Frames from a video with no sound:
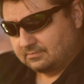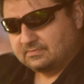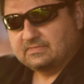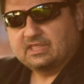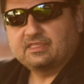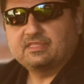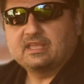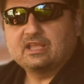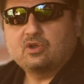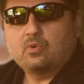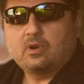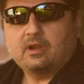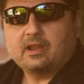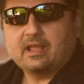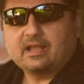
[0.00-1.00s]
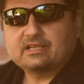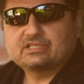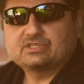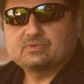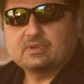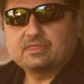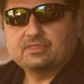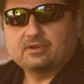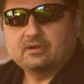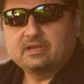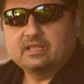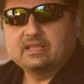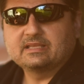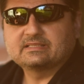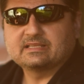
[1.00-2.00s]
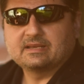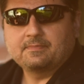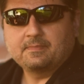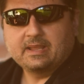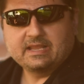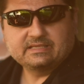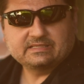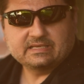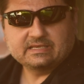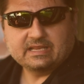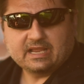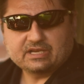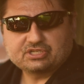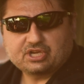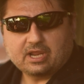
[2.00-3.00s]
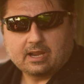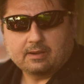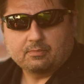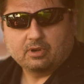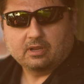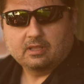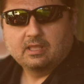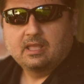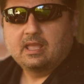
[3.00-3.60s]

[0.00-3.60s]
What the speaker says: The Thinkware X330 is an amazing dash camera,